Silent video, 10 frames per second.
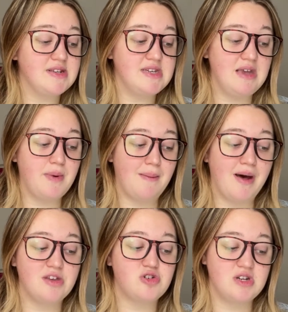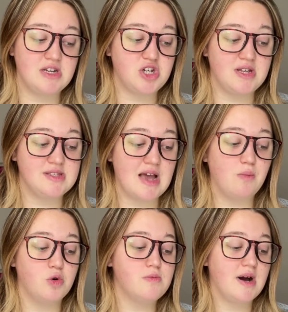to keep her mother's traditions and
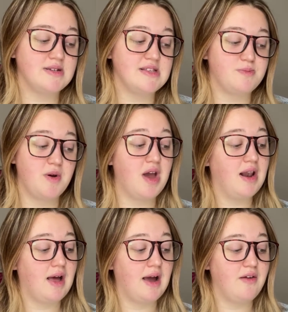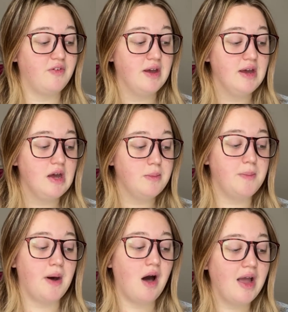warm-hearted spirit alive. But
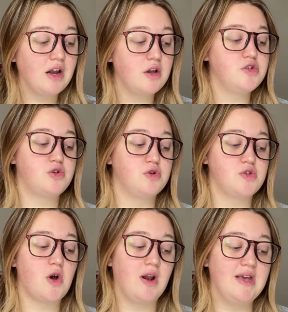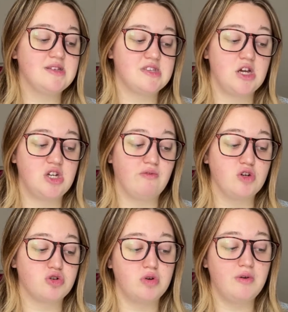behind closed doors, Holly is searching for
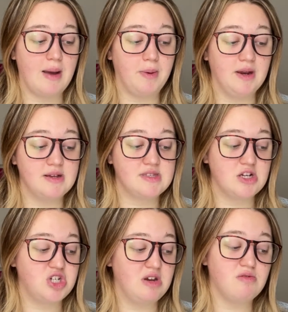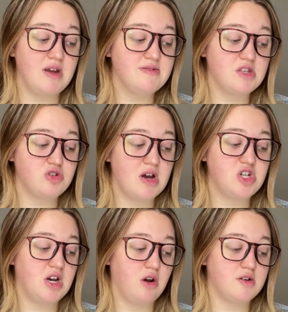true happiness as she grieves the
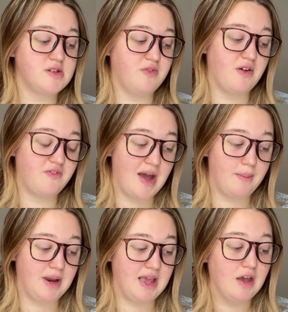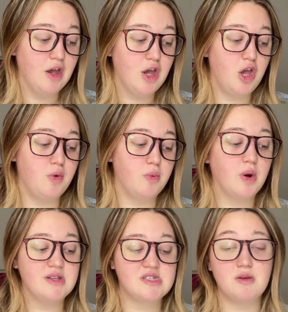tragic loss of her family, who were
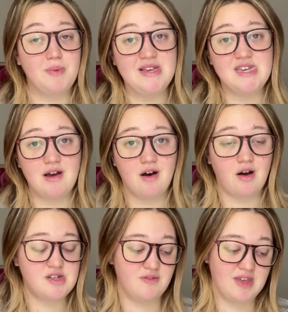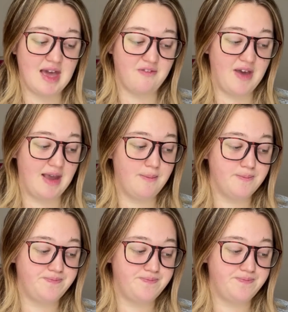once the beating heart of the cafe.